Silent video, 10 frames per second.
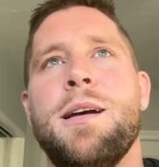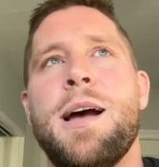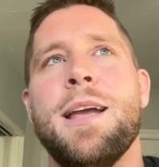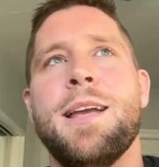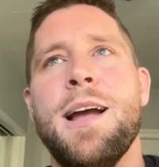
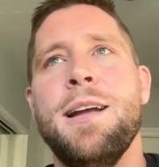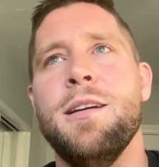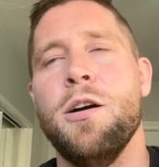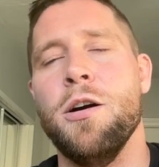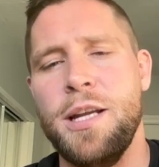I kind
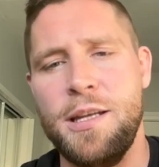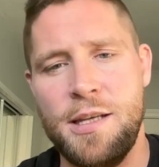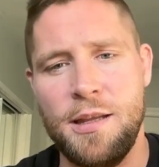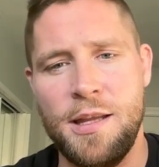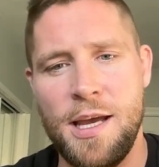of already
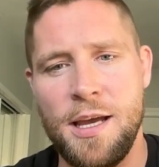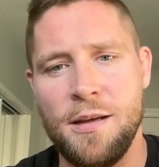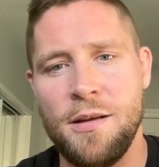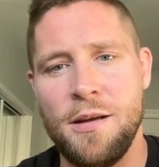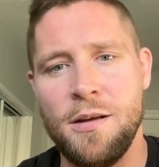did
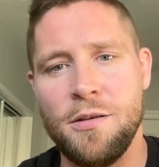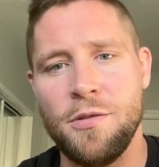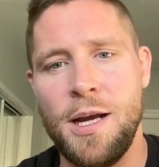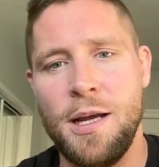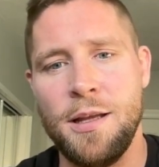that,
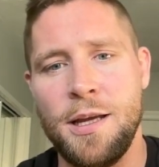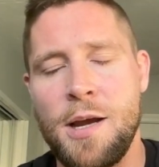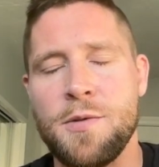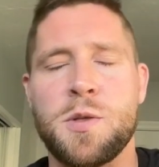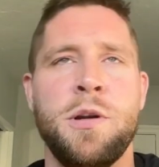right? Like
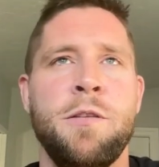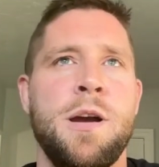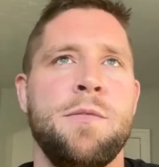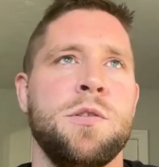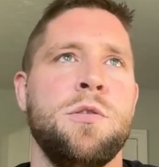I was
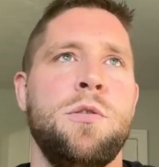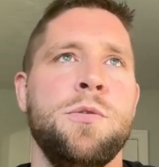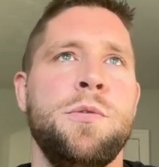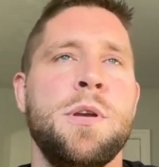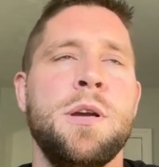
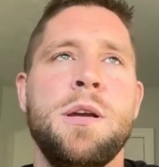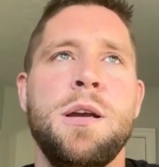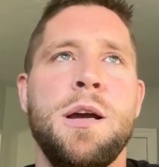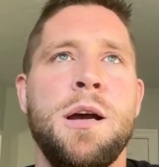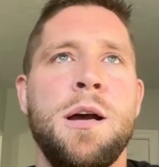25-year-old
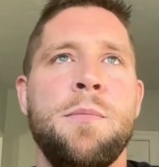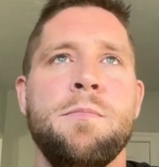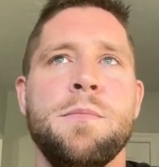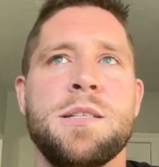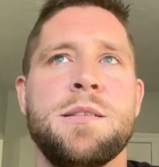
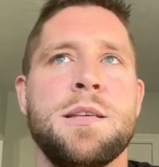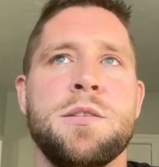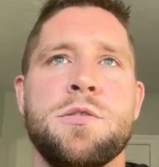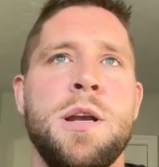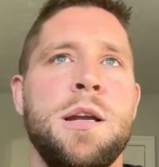
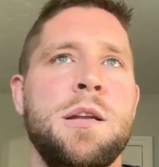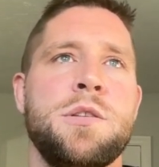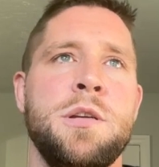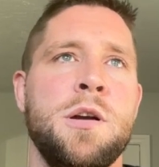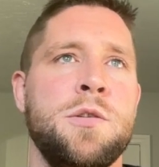assistant strength
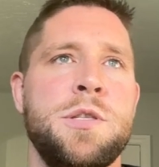conditioning coach